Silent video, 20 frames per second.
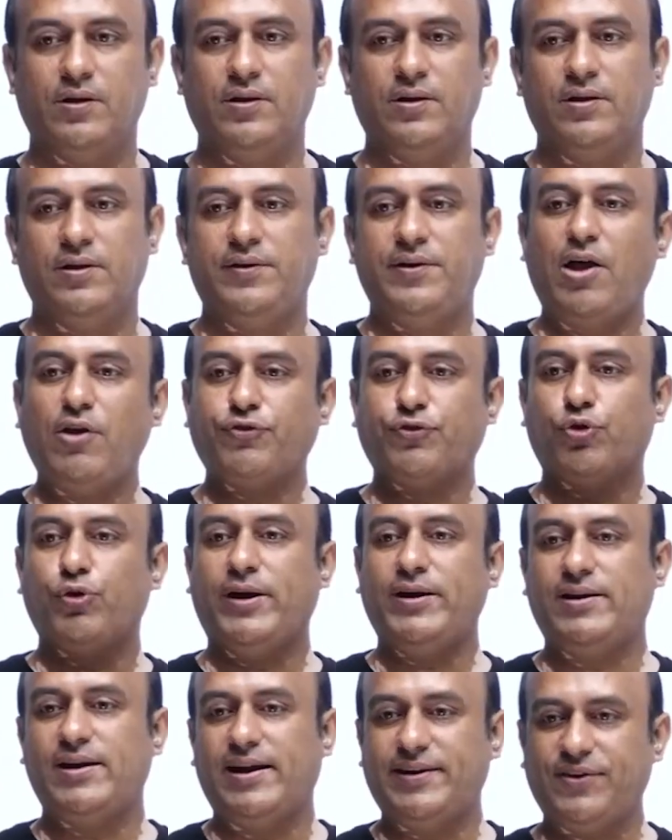Now
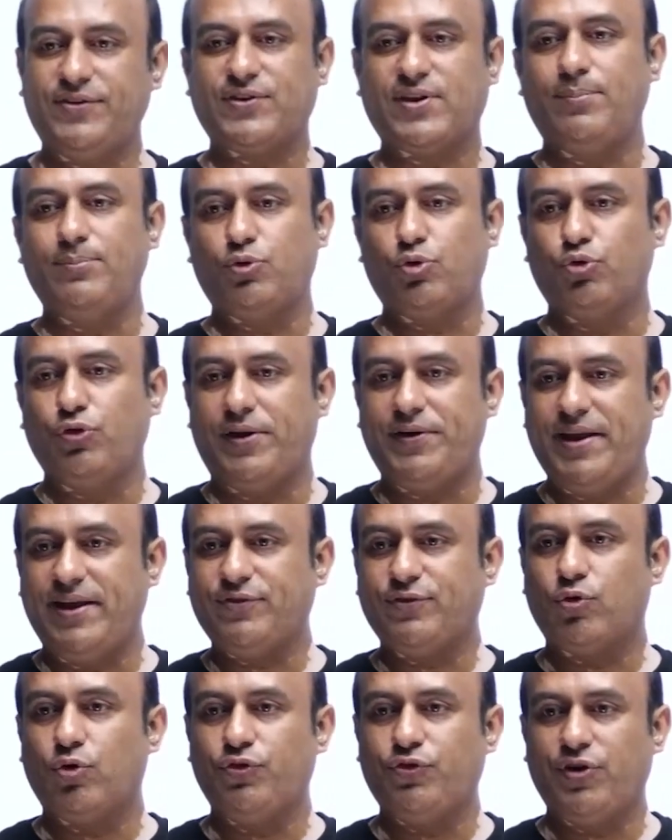student, let us come to the next
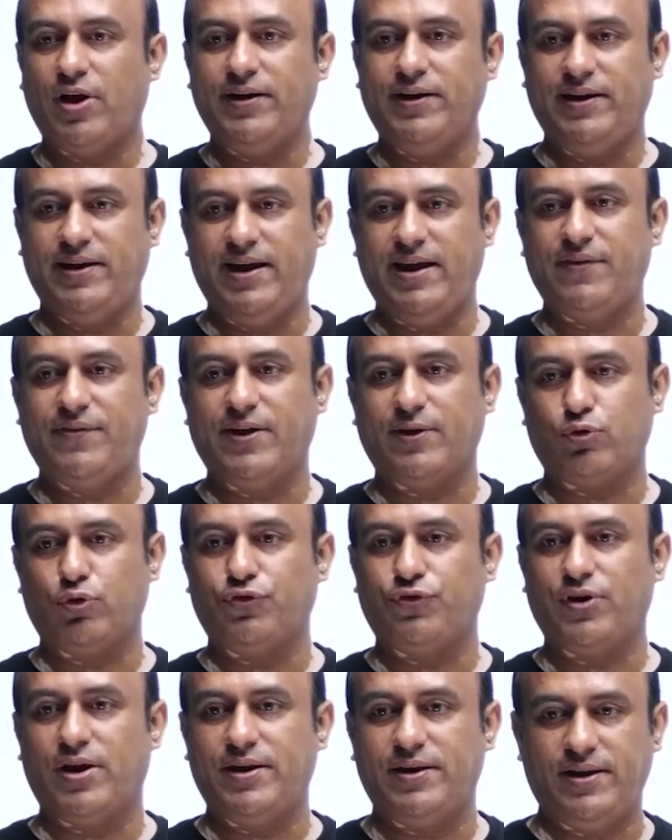question. Here the
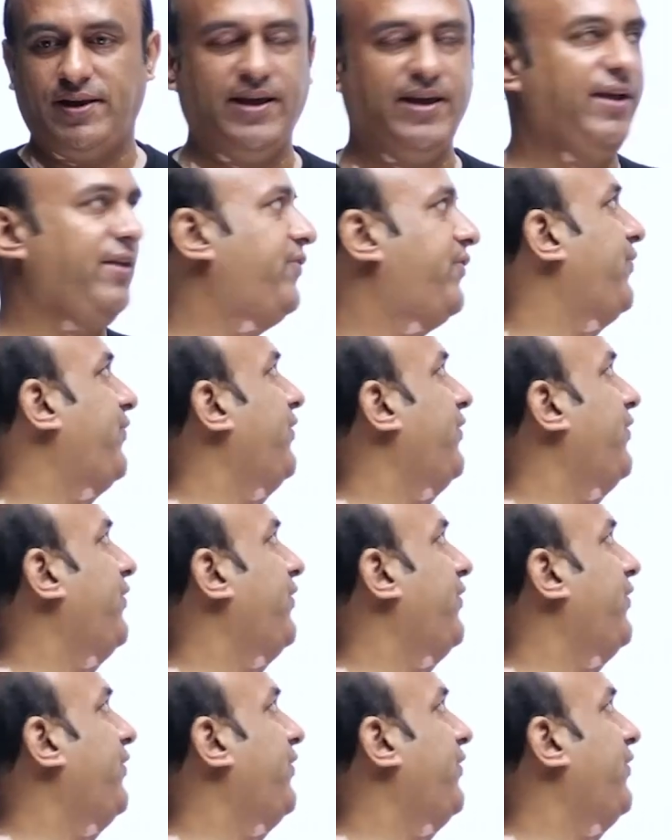question is,